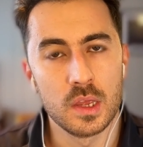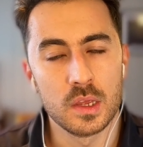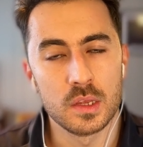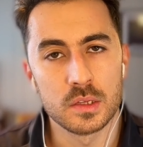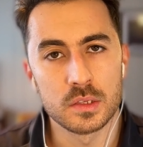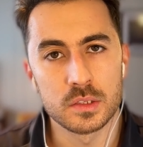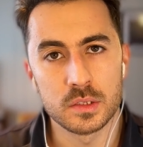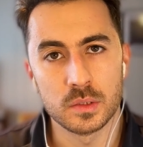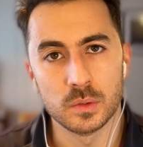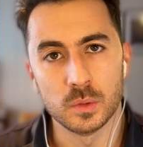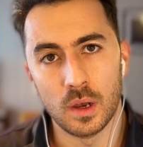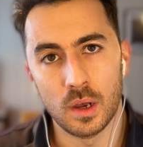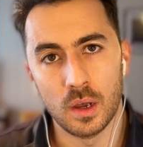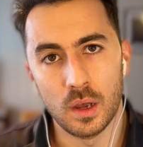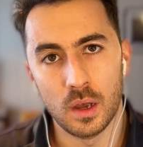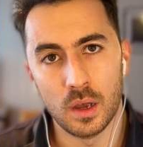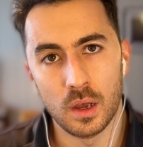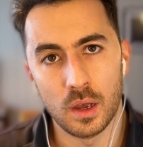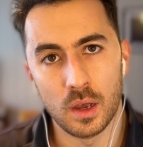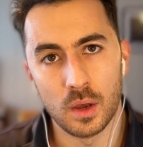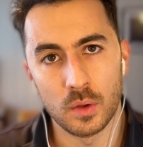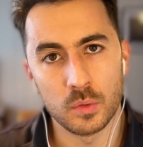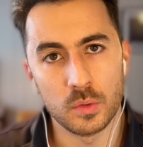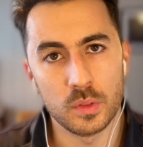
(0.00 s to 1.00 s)
So
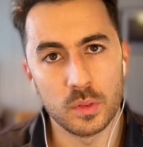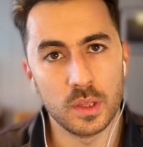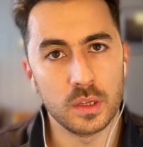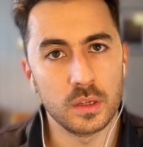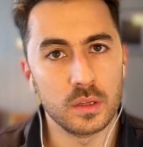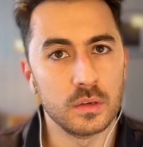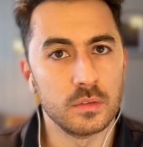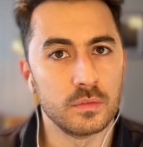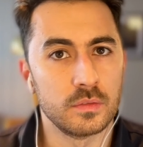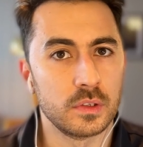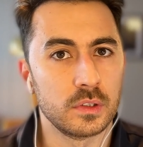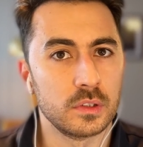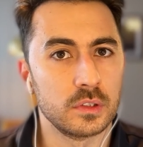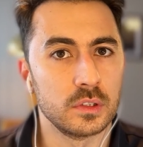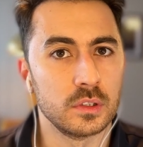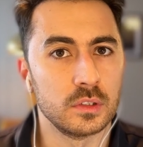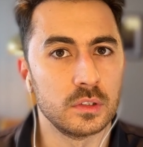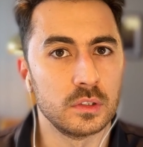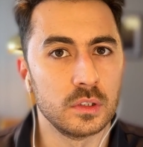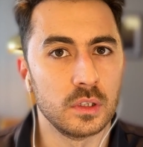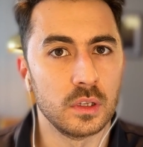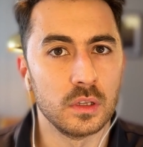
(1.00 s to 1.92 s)
how do they convert it